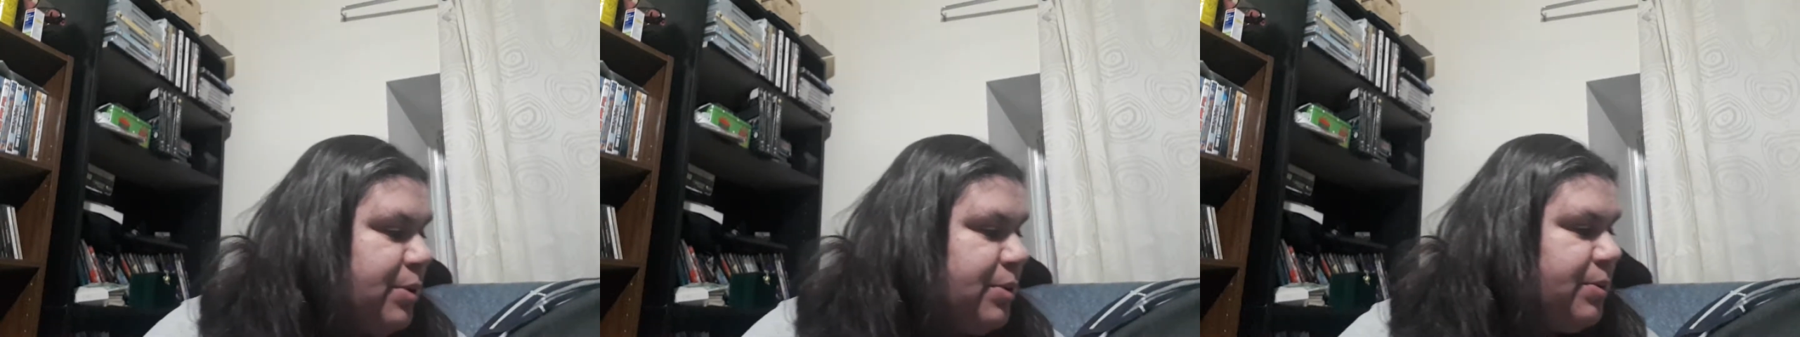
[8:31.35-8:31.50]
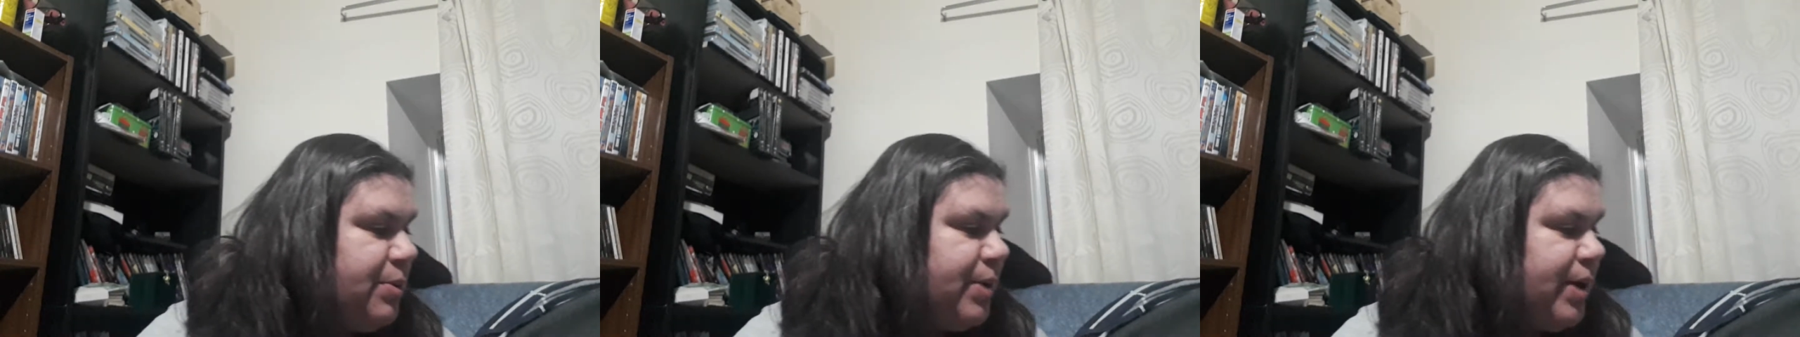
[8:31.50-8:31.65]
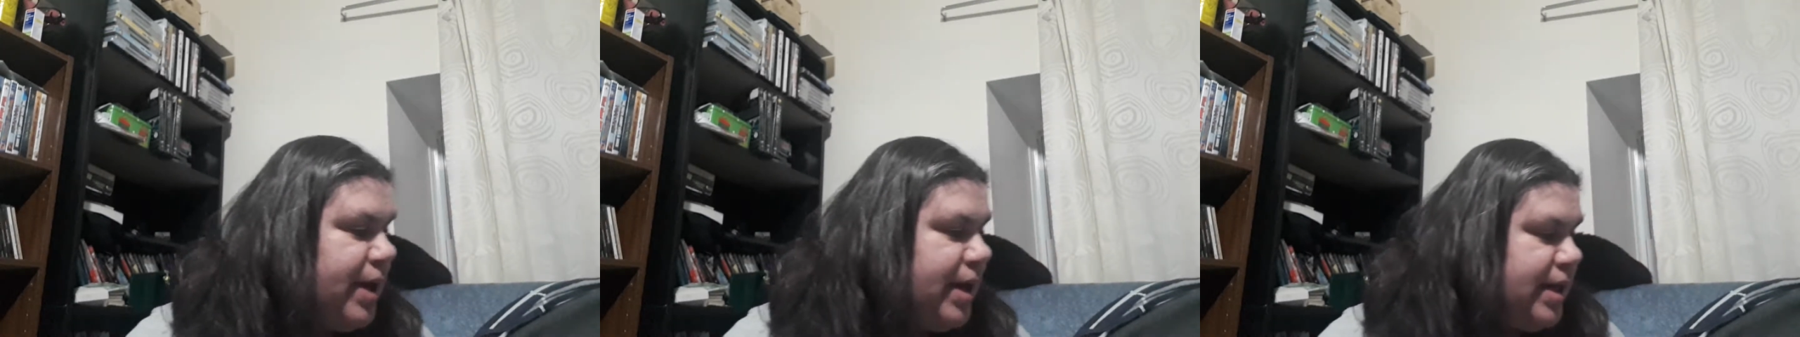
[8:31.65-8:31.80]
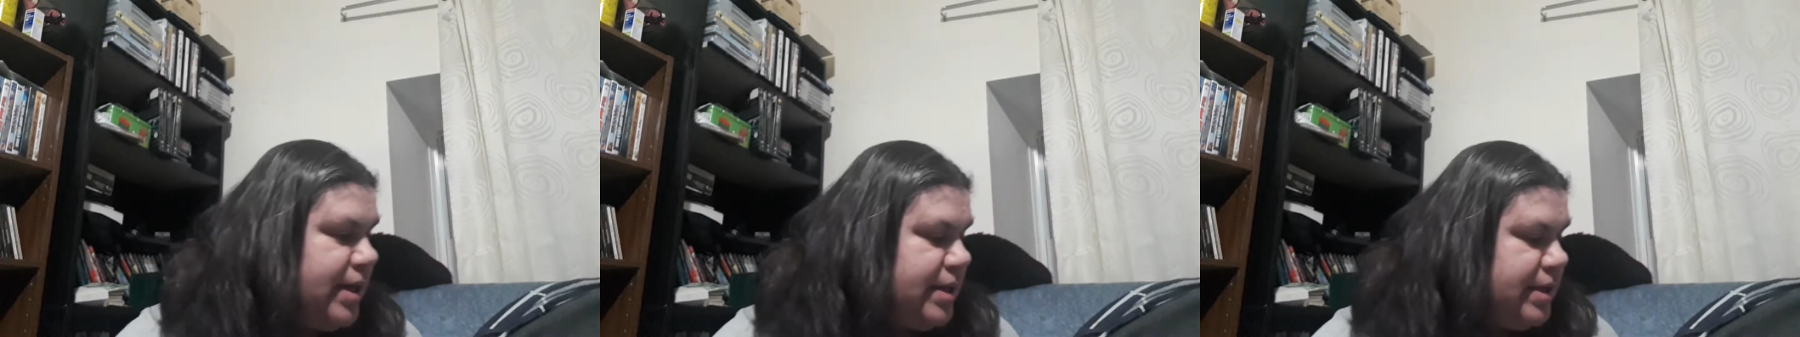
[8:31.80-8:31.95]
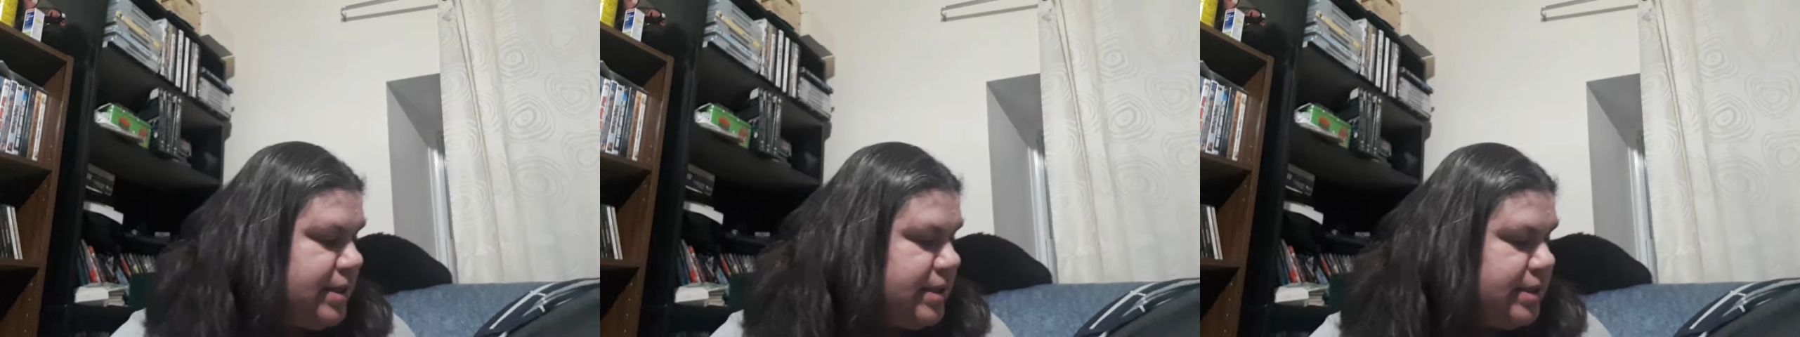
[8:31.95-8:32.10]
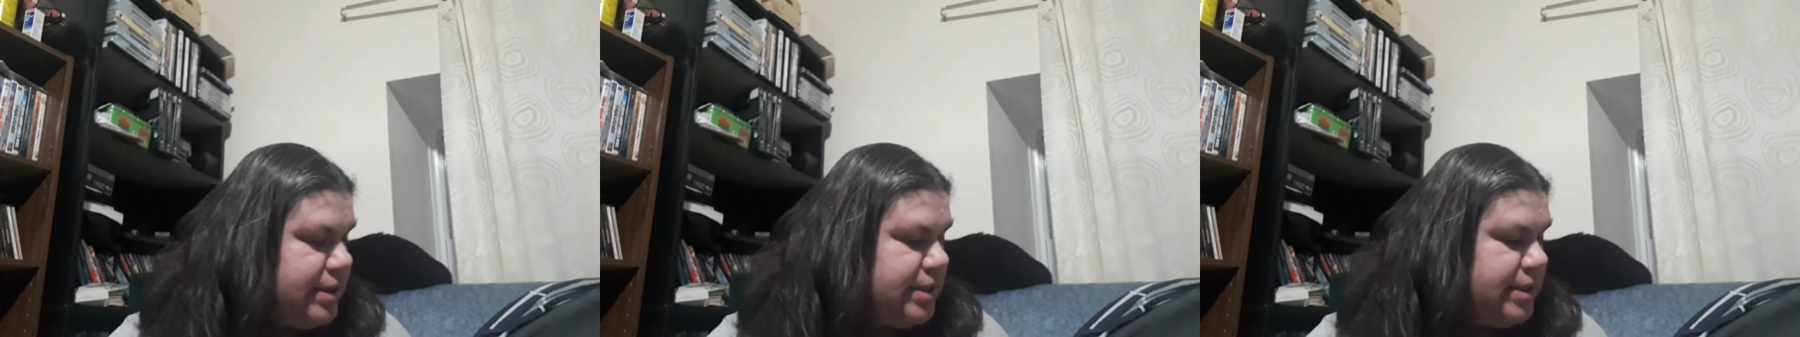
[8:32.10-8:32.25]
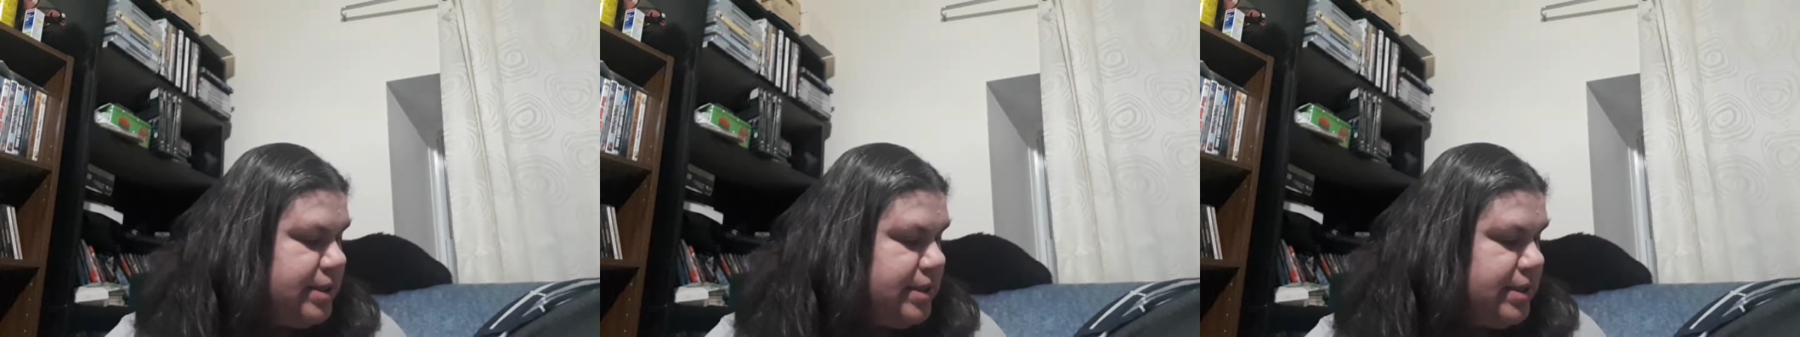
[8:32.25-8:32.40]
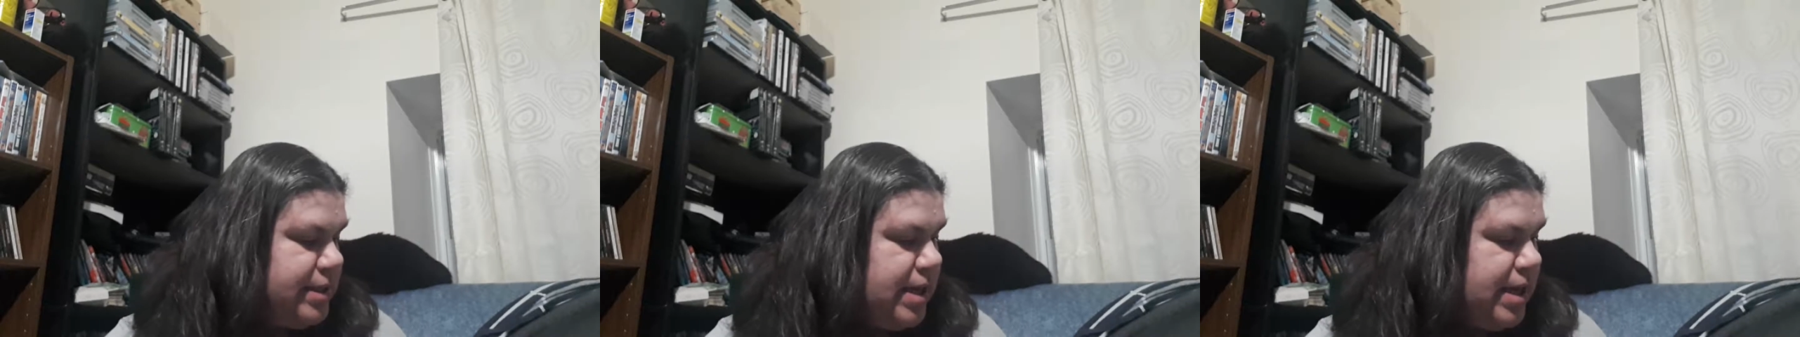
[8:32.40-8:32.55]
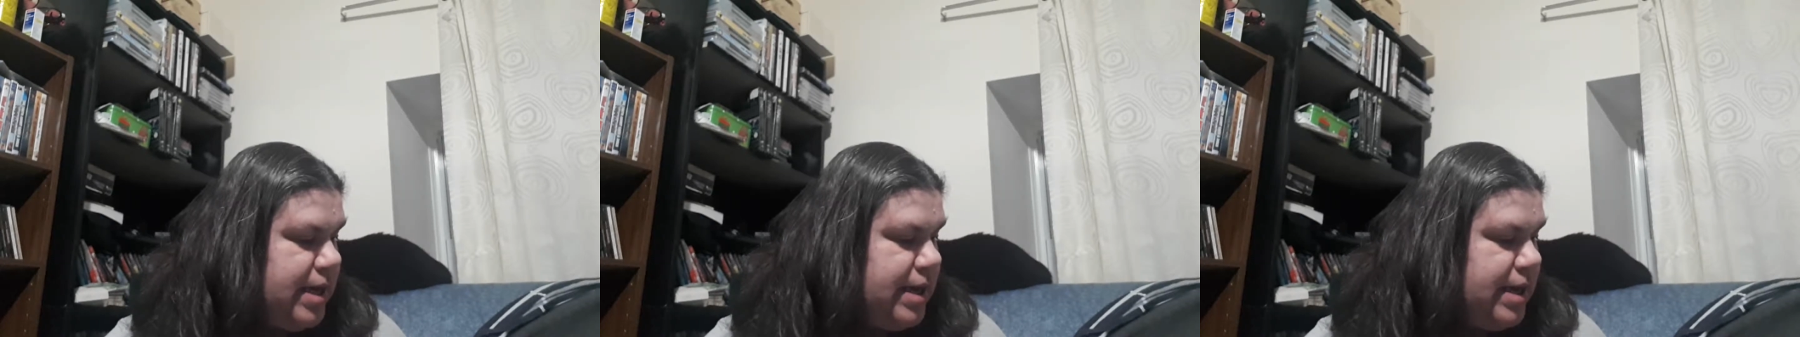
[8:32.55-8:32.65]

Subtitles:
was